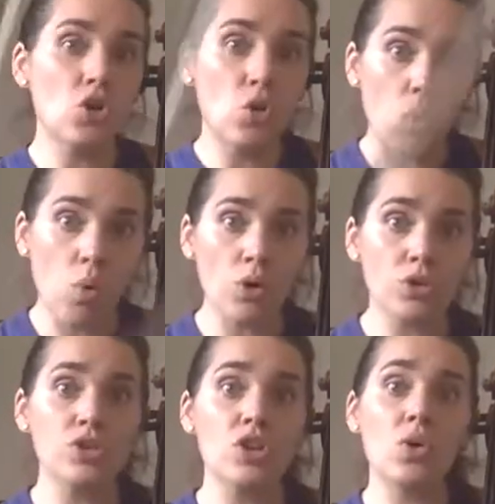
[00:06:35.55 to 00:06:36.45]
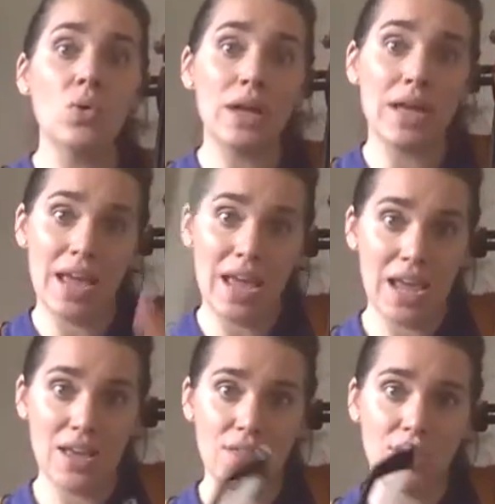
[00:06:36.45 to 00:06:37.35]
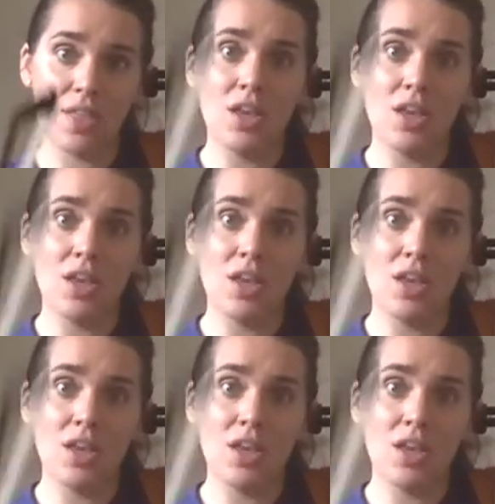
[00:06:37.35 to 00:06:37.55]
quarter note, eighth,